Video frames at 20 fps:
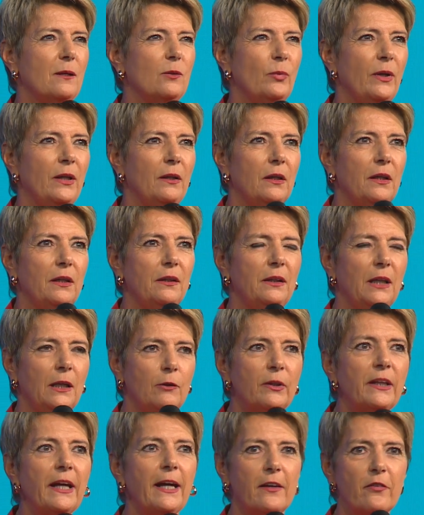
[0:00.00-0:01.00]
Well, now
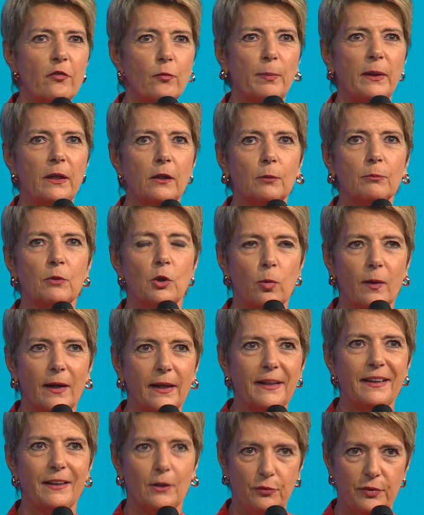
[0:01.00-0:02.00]
it has become
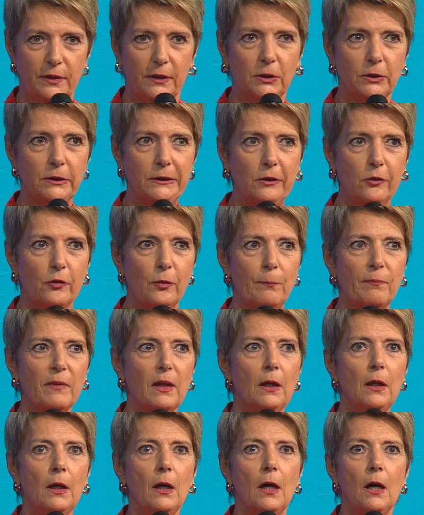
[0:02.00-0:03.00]
quite difficult
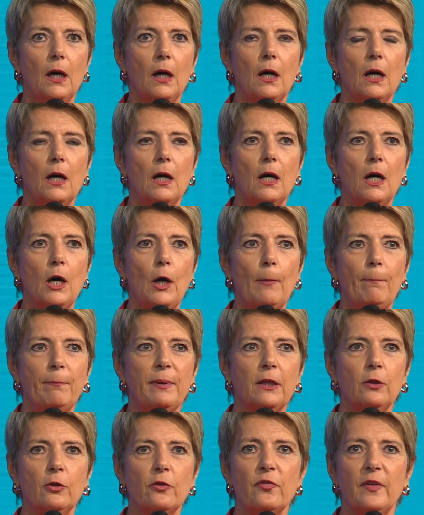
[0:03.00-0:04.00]

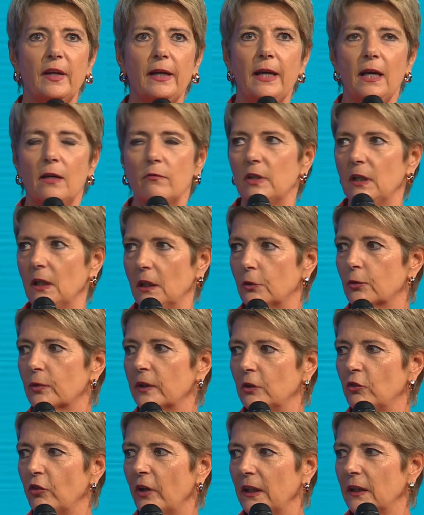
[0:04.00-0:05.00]
because they have another
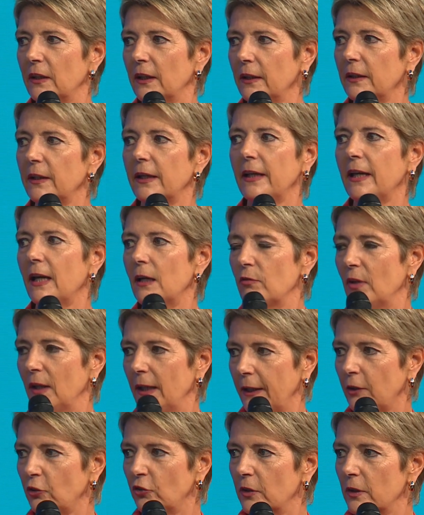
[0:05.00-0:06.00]
agenda. They have
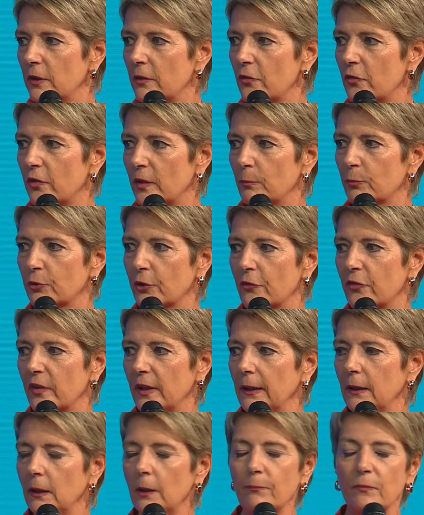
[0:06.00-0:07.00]
elections in
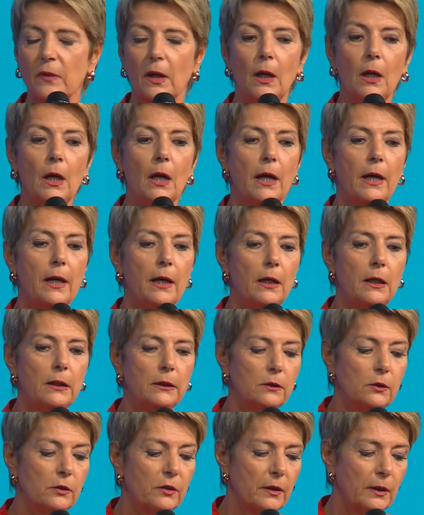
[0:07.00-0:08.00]
Brazil.
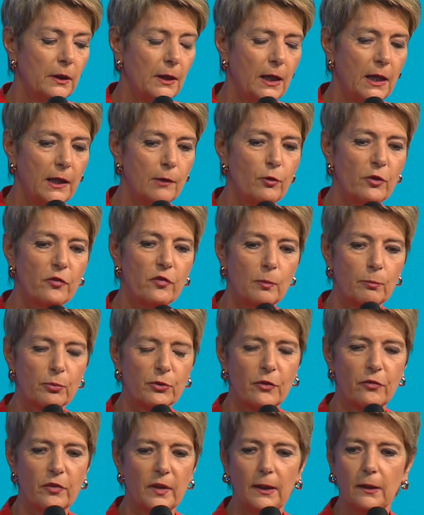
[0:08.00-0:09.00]
And I was in
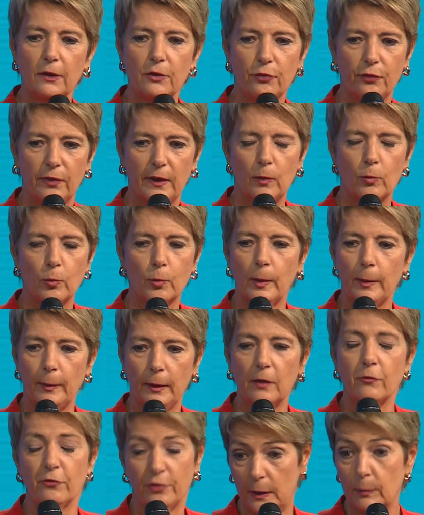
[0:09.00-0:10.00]
Brazil in
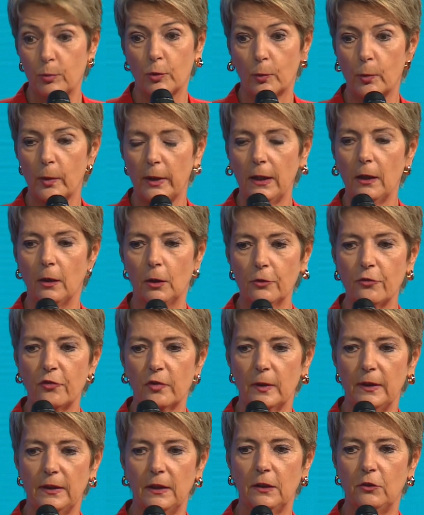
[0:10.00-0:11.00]
February, also
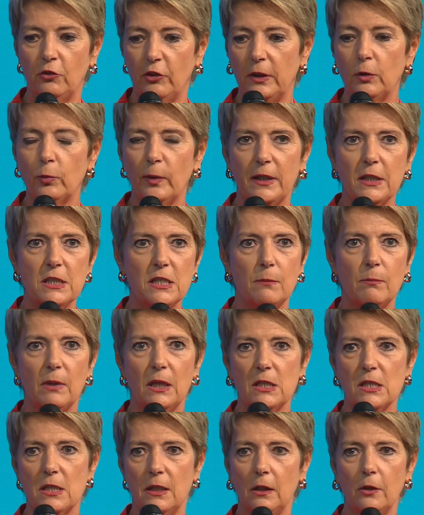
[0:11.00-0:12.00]
at the G20
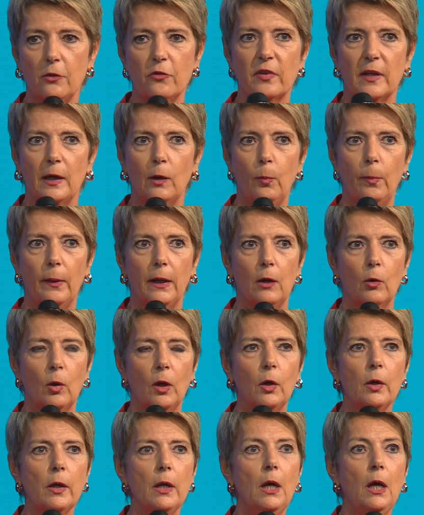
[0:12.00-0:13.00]
meeting in Sao
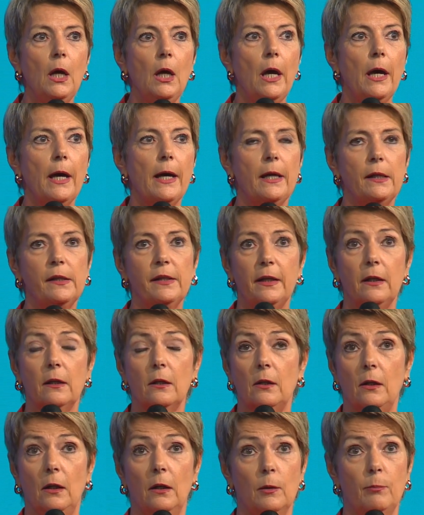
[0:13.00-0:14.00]
Paulo. And
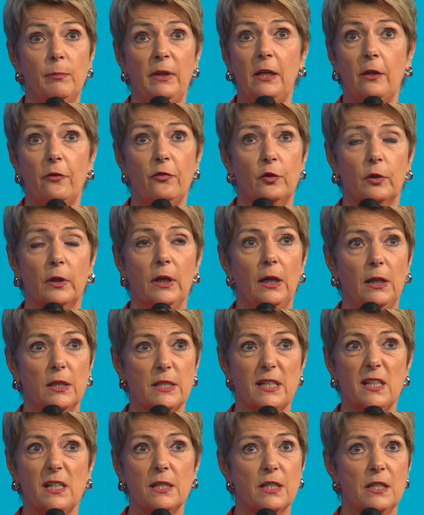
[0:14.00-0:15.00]
there, Minister
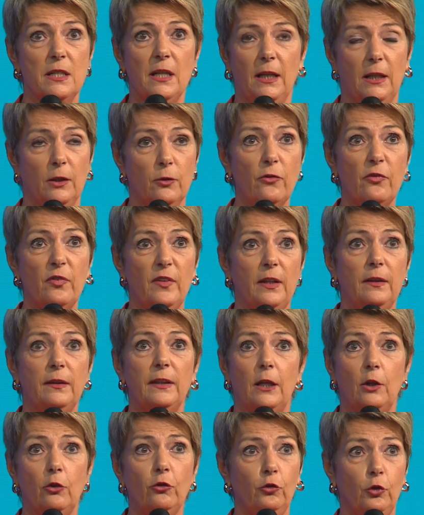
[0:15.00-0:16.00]
Haddad announced that
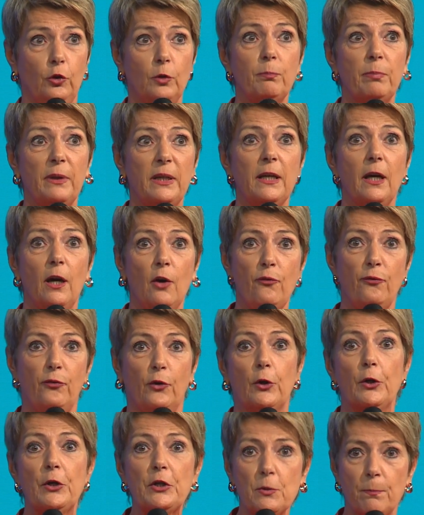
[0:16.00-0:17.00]
there should be a
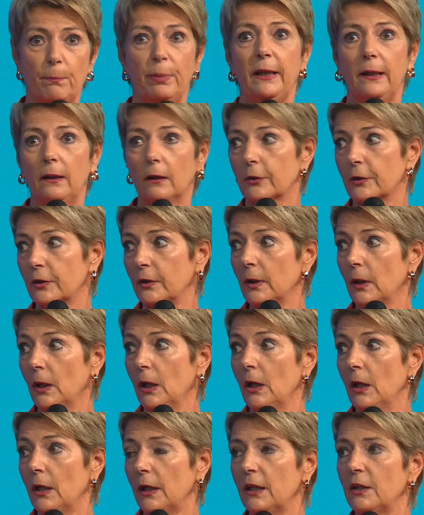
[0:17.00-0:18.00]
third pillar
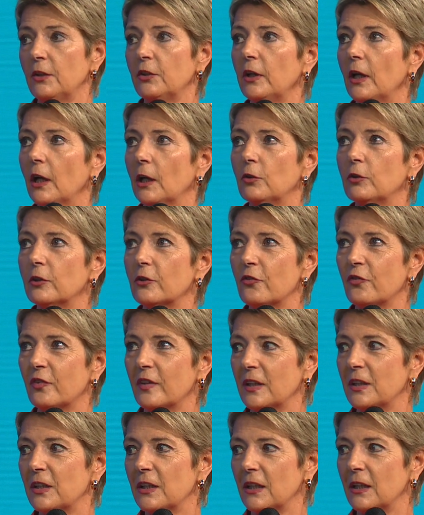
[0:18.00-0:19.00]
in the
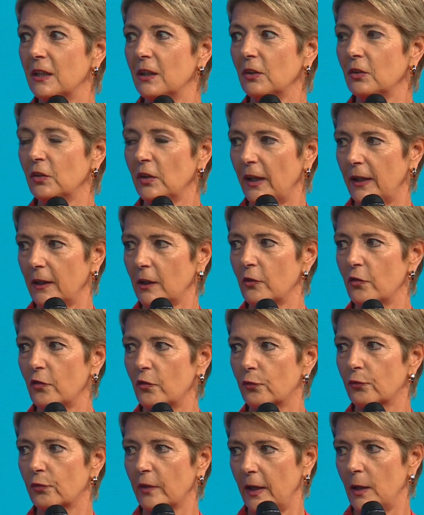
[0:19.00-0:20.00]
OECD tax
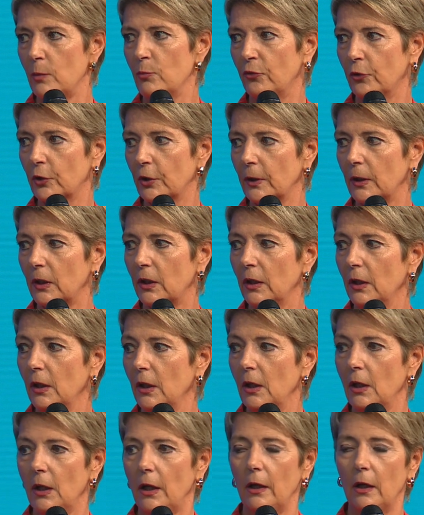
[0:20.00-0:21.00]
framework
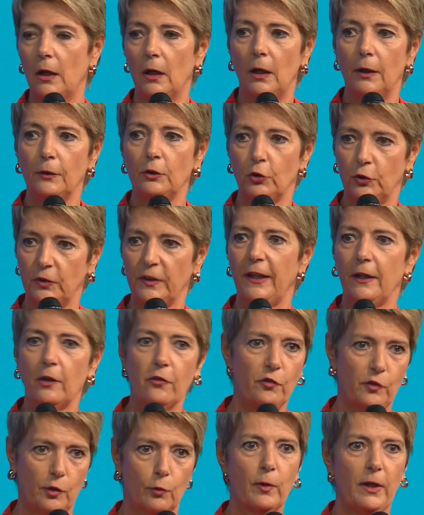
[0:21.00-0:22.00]
to
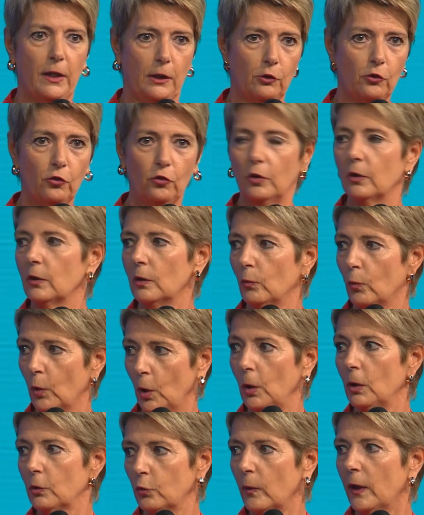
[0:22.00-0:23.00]
tax the rich
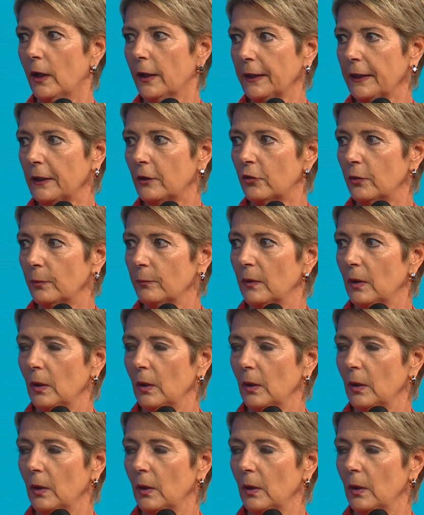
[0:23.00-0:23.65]
worldwide.